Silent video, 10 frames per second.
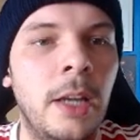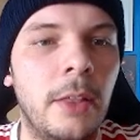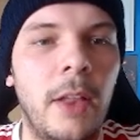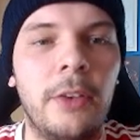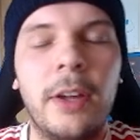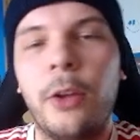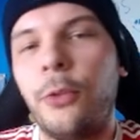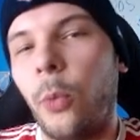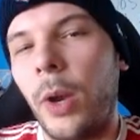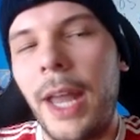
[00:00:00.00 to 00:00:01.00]
Nonetheless, that
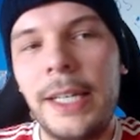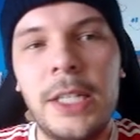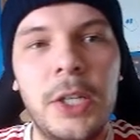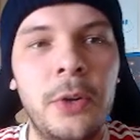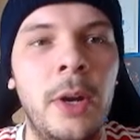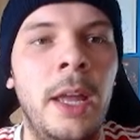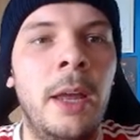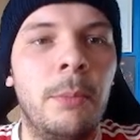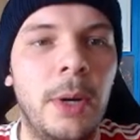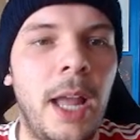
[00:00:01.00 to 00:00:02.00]
goes for $192.
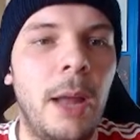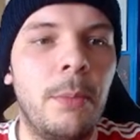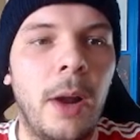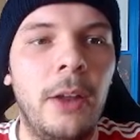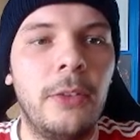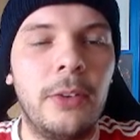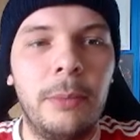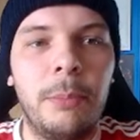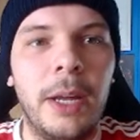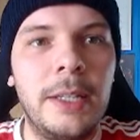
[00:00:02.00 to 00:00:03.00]
Pretty high price,
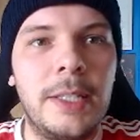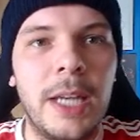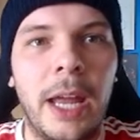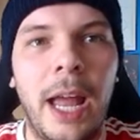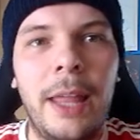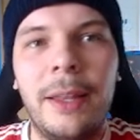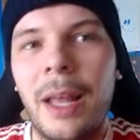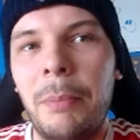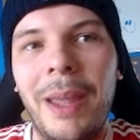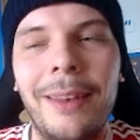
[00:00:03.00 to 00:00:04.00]
but I
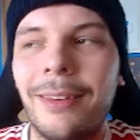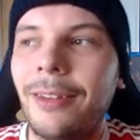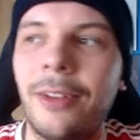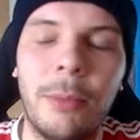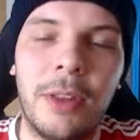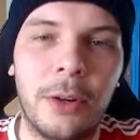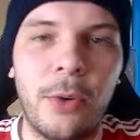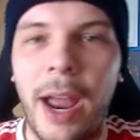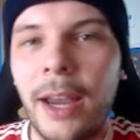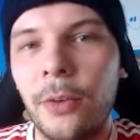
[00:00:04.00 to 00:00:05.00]
think that bakes in some of the
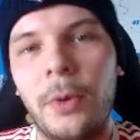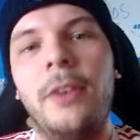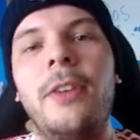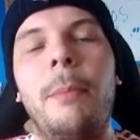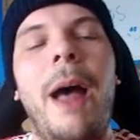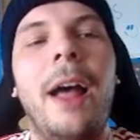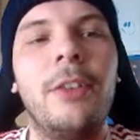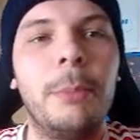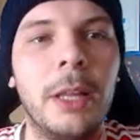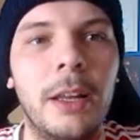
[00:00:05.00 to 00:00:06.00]
crack and resub
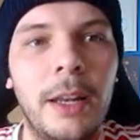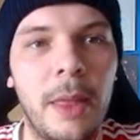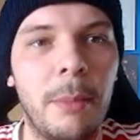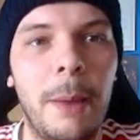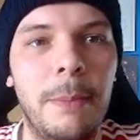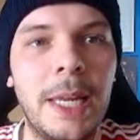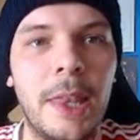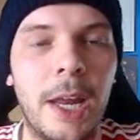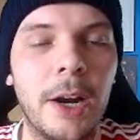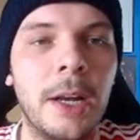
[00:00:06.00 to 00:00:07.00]
possibility that might be
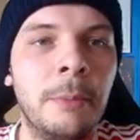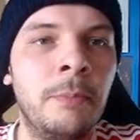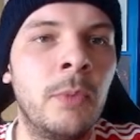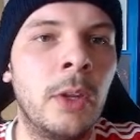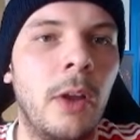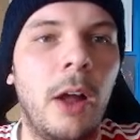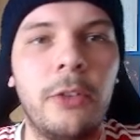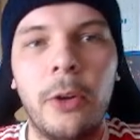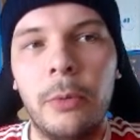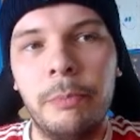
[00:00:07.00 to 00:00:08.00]
there.
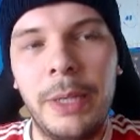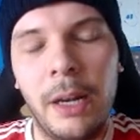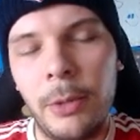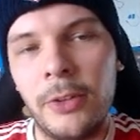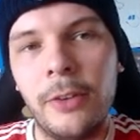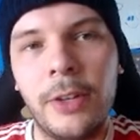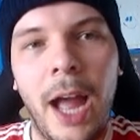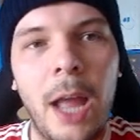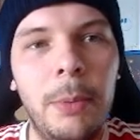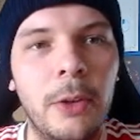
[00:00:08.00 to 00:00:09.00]
Also, PWCC
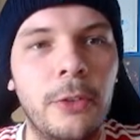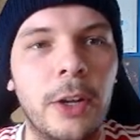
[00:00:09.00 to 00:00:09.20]
Eye Appeal